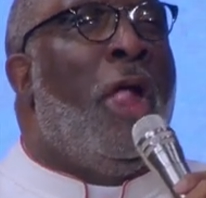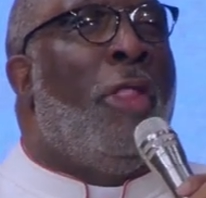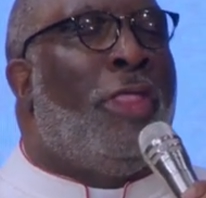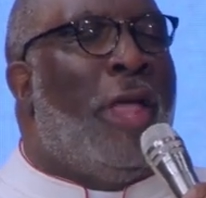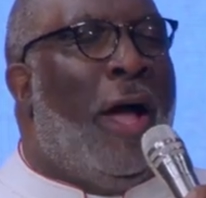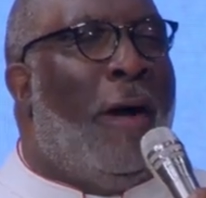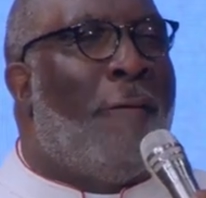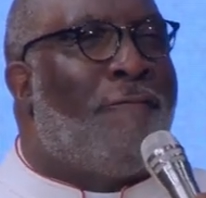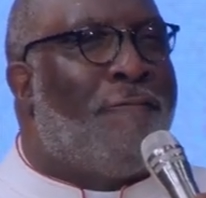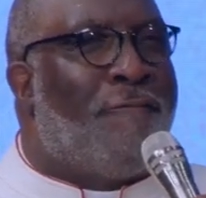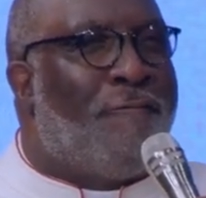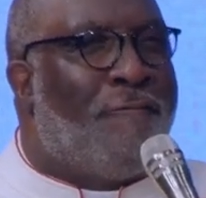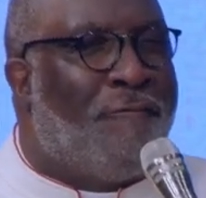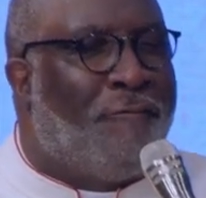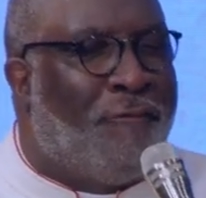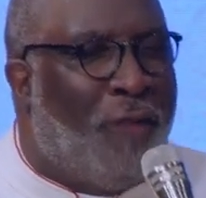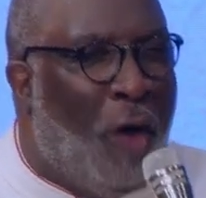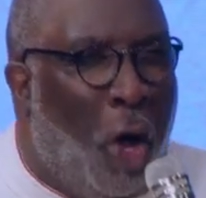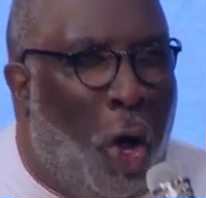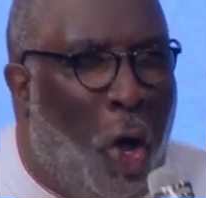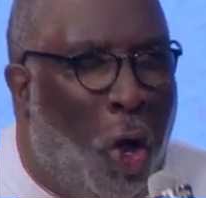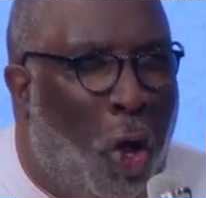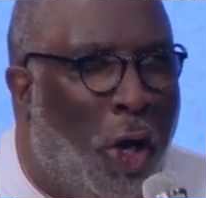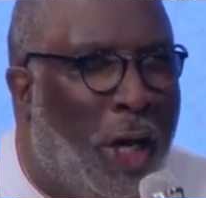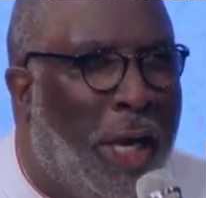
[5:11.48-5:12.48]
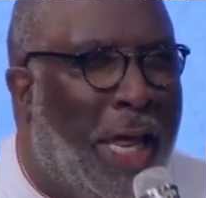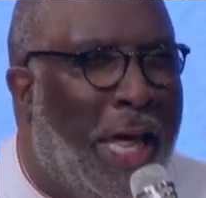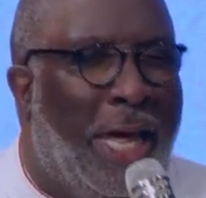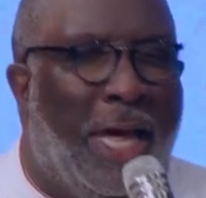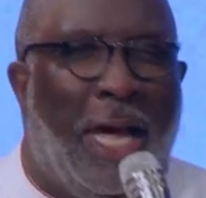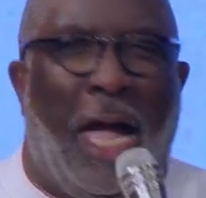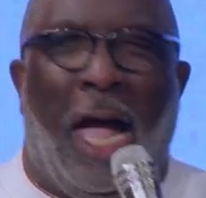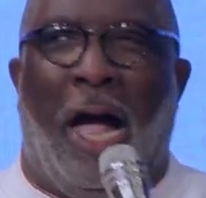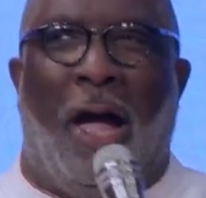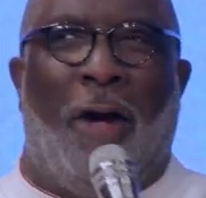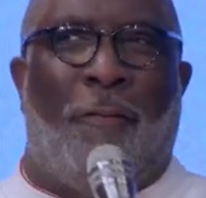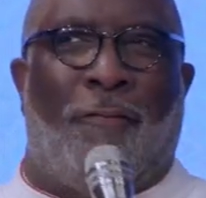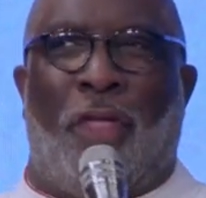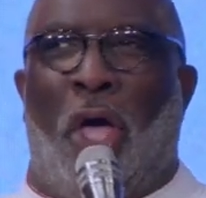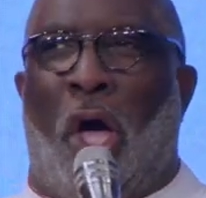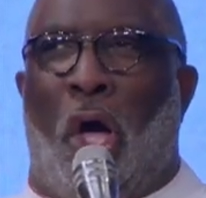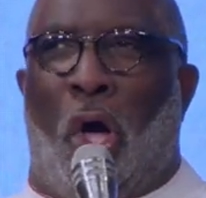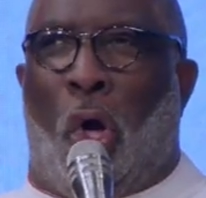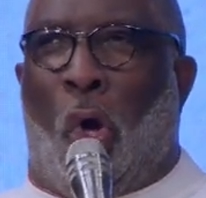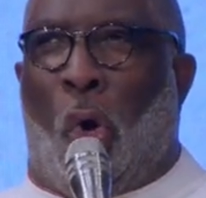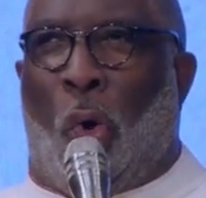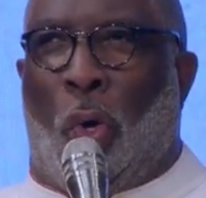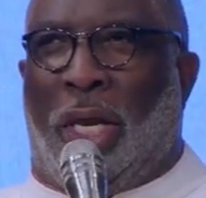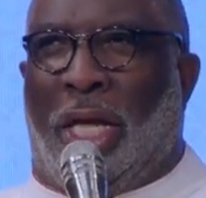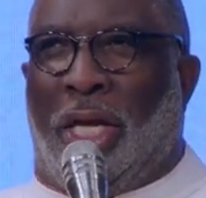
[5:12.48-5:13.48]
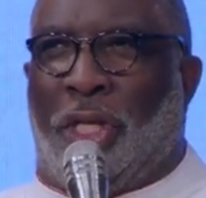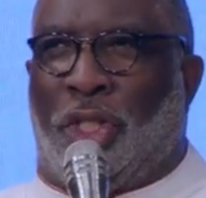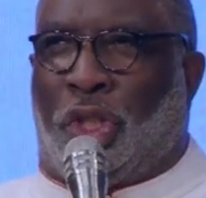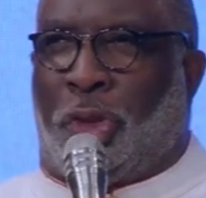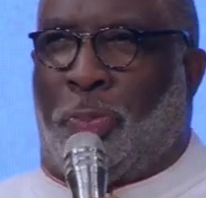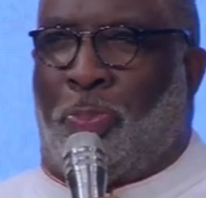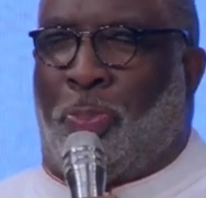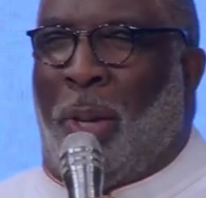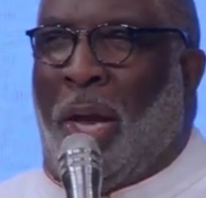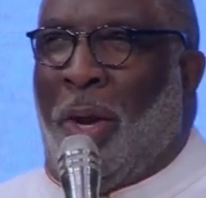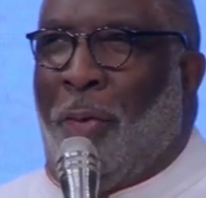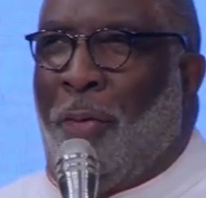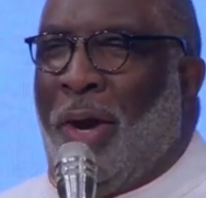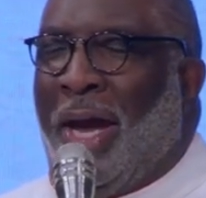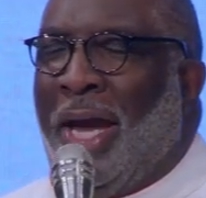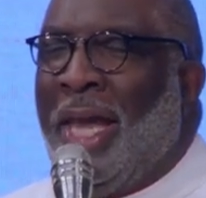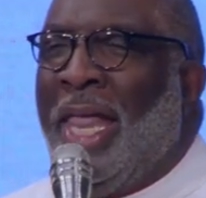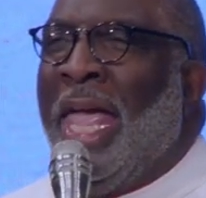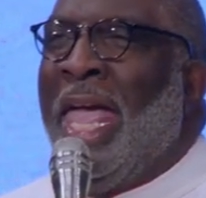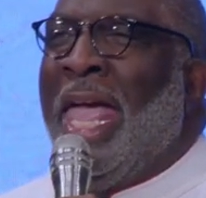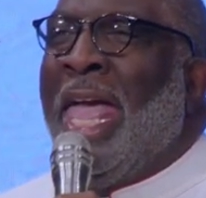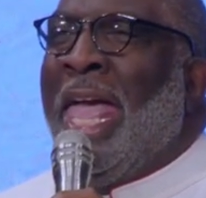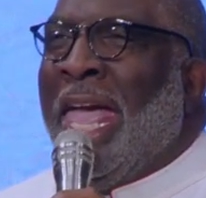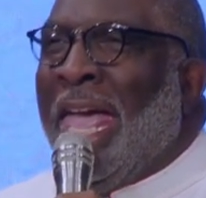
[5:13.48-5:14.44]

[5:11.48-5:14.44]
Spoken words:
the falling of the Holy Spirit